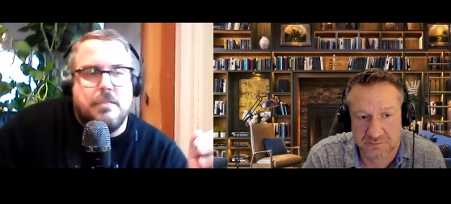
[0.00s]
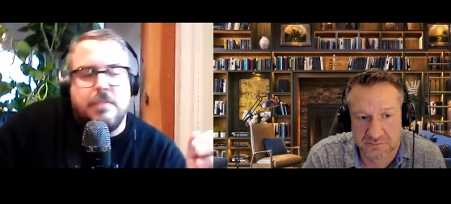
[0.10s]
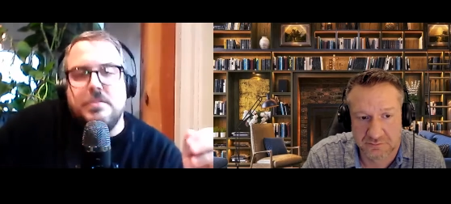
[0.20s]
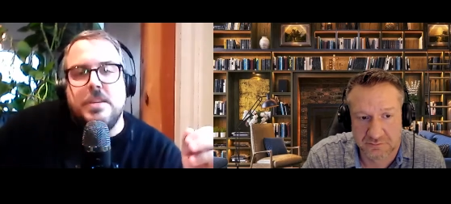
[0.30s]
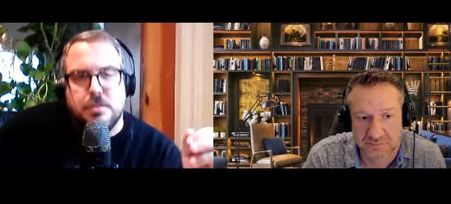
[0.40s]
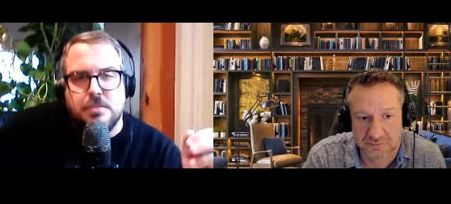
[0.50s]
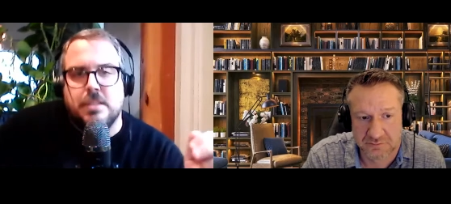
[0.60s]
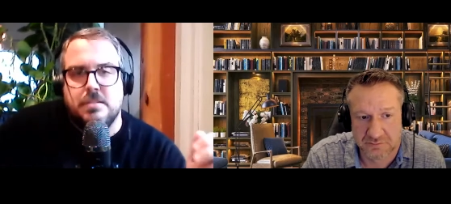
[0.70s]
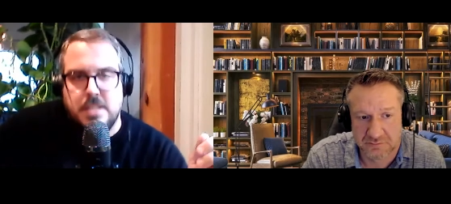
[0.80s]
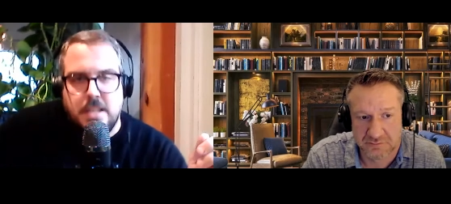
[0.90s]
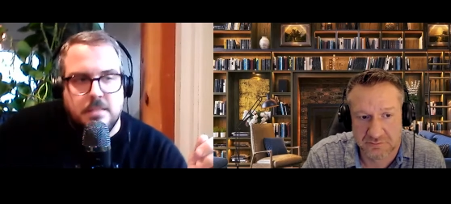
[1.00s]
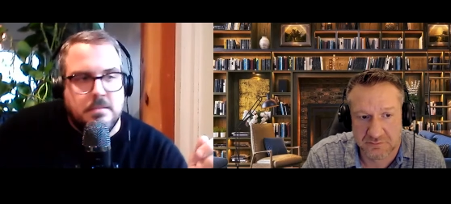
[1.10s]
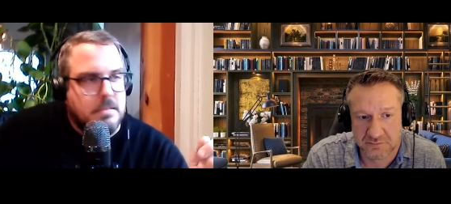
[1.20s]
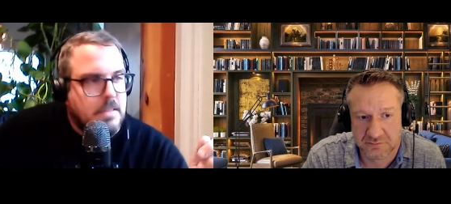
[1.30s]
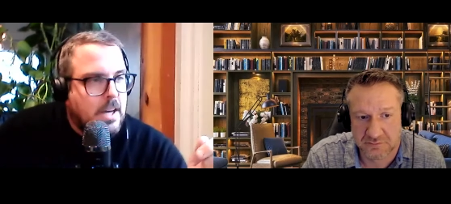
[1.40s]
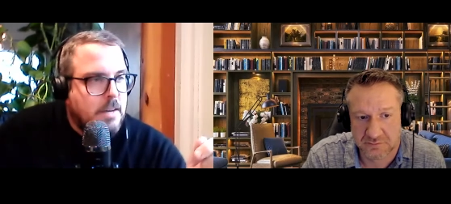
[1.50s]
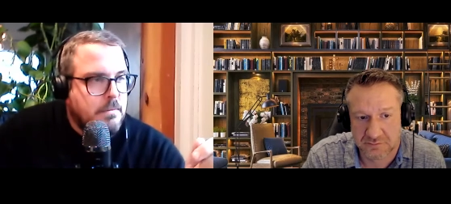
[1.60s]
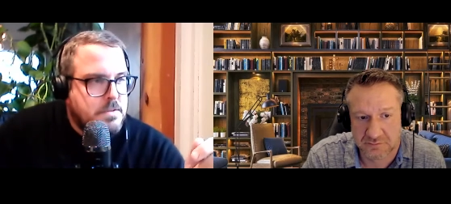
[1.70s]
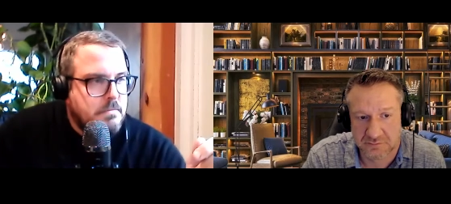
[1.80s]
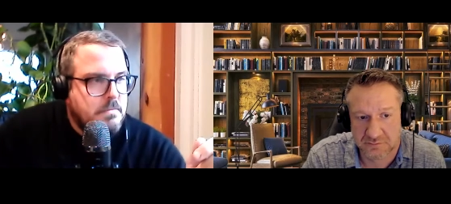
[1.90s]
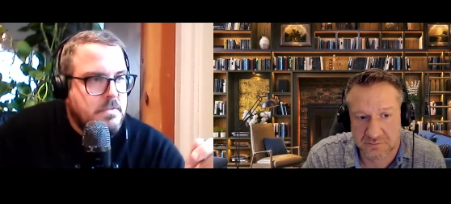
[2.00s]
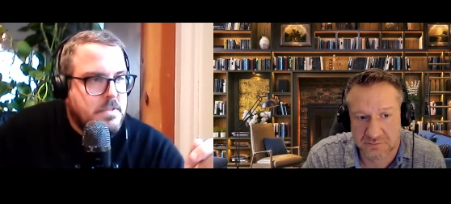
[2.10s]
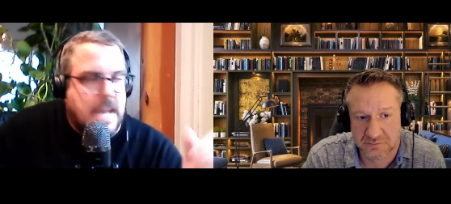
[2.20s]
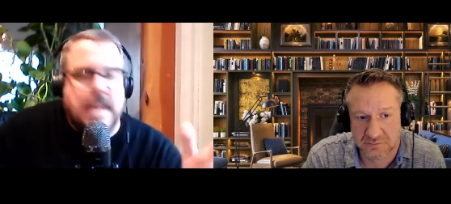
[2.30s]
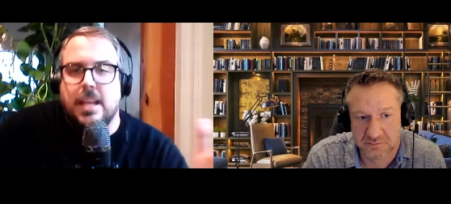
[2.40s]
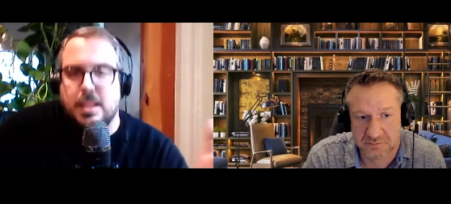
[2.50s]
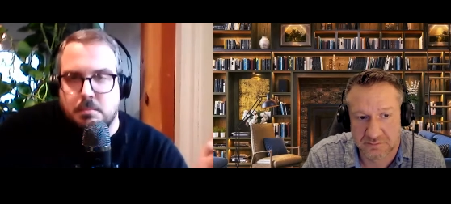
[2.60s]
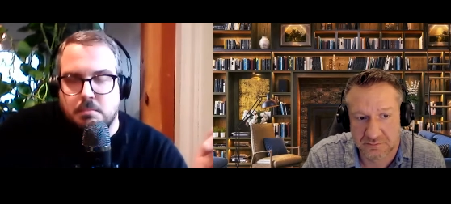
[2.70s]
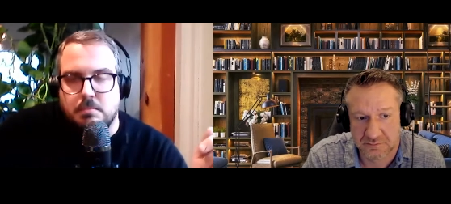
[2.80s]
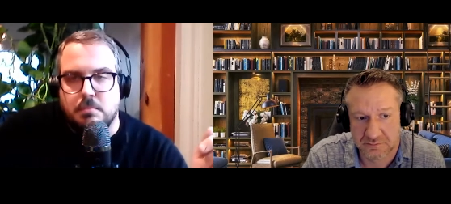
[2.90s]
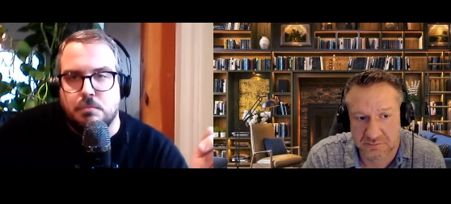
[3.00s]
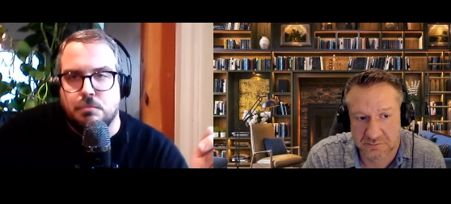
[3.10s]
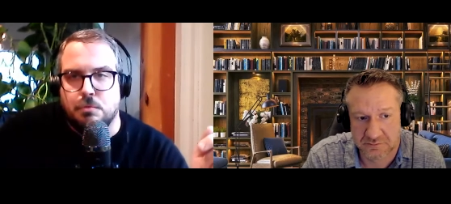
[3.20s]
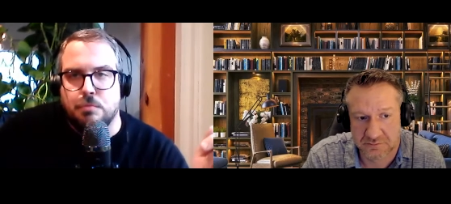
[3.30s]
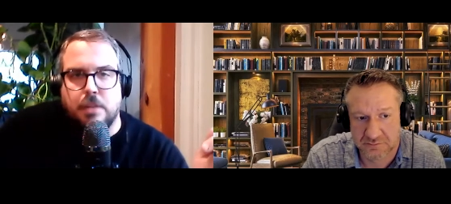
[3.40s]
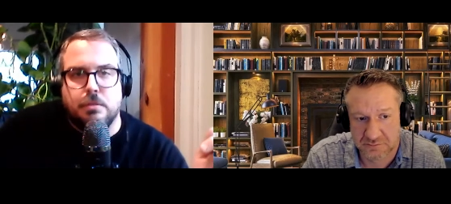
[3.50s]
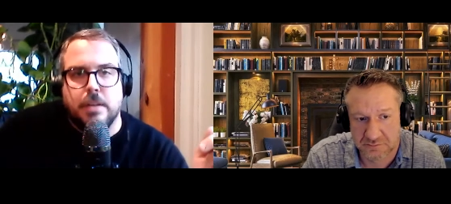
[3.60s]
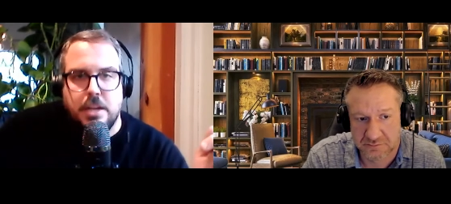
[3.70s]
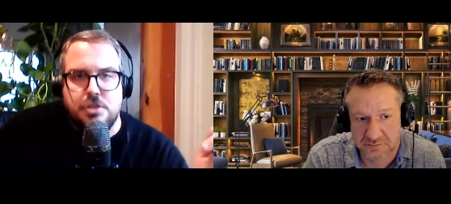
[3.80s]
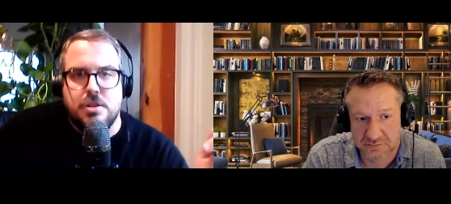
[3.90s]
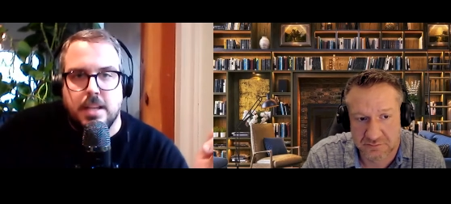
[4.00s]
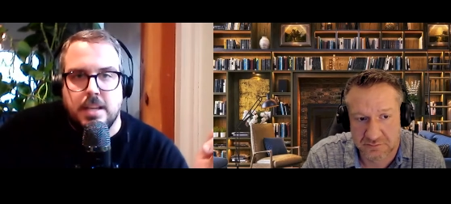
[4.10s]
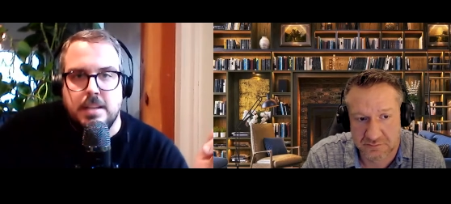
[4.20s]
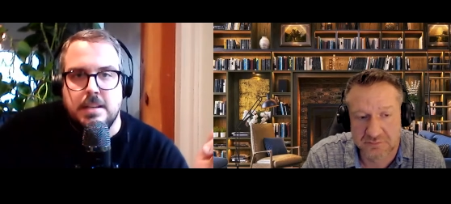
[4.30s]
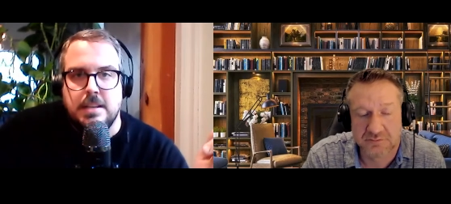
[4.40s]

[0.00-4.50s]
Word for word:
Speaker 1: 15 or 16, um, taking them recreationally